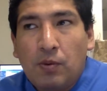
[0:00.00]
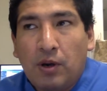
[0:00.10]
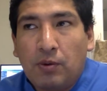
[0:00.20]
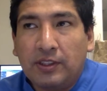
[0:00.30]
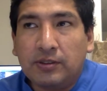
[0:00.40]

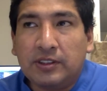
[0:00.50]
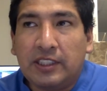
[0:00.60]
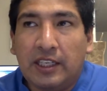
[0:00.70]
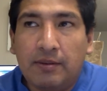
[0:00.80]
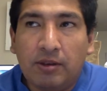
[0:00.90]
I wanted to
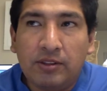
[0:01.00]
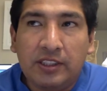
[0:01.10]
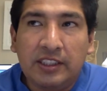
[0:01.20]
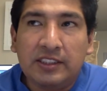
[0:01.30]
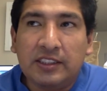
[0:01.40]
say about
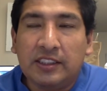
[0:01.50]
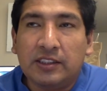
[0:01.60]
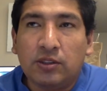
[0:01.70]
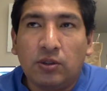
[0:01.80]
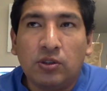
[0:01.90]
this
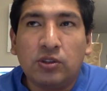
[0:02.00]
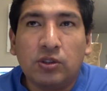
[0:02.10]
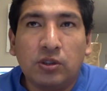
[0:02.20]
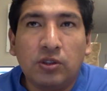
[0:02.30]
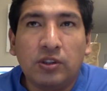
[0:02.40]
is
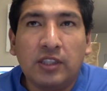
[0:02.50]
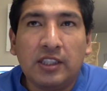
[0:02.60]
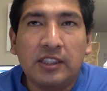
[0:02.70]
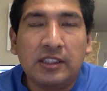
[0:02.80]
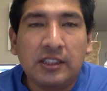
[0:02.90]
also
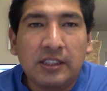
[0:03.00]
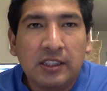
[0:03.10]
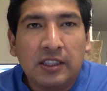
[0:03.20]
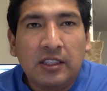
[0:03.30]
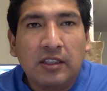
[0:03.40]
that
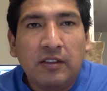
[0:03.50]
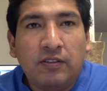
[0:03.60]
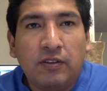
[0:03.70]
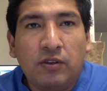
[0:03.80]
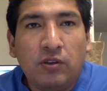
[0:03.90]

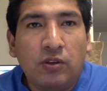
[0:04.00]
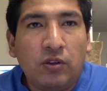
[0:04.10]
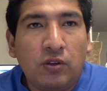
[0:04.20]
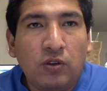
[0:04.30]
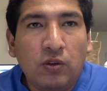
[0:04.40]

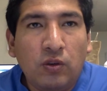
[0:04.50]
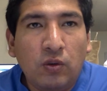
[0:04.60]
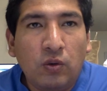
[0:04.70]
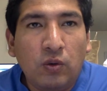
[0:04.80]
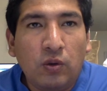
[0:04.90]
for
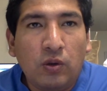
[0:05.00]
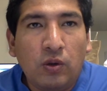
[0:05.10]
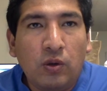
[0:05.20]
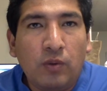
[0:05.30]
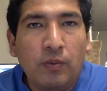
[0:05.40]

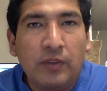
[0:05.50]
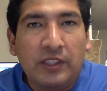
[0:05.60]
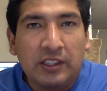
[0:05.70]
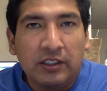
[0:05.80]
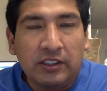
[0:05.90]

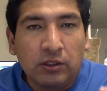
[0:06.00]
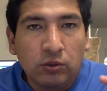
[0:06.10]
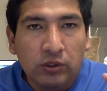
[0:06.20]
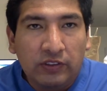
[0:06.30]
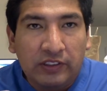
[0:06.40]
these are
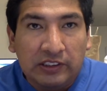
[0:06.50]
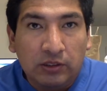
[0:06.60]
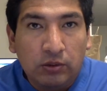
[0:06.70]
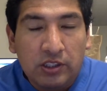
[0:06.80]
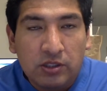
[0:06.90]
two different
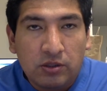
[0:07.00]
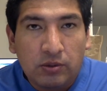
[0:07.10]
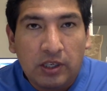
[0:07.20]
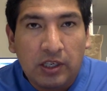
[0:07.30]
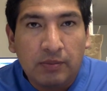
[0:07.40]
situations,
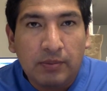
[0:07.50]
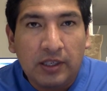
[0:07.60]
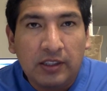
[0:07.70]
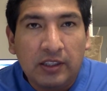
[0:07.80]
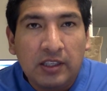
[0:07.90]
right?
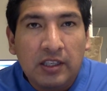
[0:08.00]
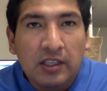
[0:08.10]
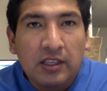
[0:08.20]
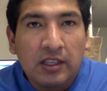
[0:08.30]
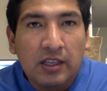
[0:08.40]
But
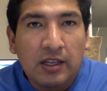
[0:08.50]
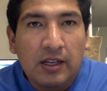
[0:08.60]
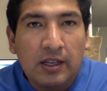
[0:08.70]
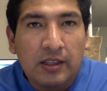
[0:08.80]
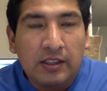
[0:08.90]

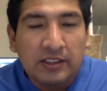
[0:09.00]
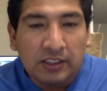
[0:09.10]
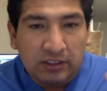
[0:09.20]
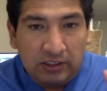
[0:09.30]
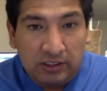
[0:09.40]
there's a
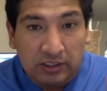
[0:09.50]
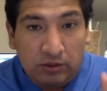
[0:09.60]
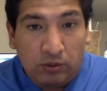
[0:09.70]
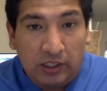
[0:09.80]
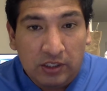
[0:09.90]
third
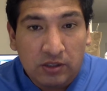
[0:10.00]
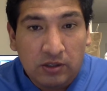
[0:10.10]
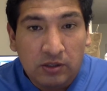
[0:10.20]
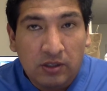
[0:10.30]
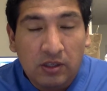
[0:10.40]

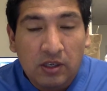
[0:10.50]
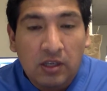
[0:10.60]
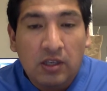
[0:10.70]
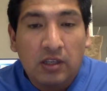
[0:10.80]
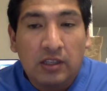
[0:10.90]
situation
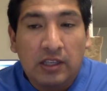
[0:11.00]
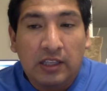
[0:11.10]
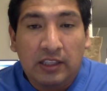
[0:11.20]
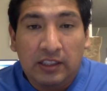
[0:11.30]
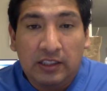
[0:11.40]

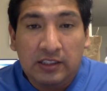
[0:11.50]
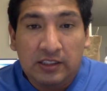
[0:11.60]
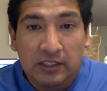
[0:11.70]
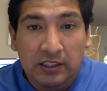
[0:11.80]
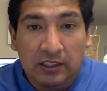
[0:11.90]
that is
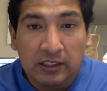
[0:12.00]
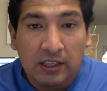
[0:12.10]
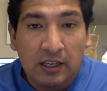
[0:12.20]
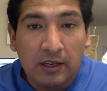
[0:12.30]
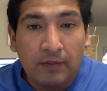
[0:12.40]
the
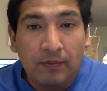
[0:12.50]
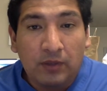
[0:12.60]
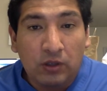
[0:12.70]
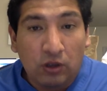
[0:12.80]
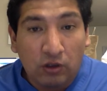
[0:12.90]

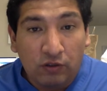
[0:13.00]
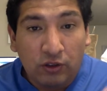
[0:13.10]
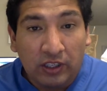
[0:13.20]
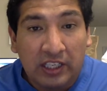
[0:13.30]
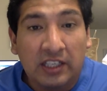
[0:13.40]

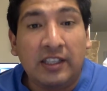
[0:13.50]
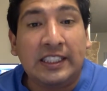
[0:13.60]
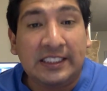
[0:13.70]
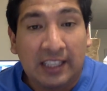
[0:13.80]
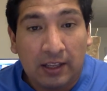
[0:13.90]
comfort care
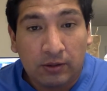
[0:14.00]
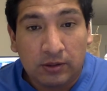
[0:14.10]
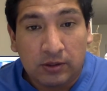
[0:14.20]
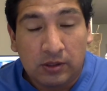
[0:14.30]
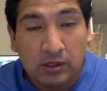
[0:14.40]
status.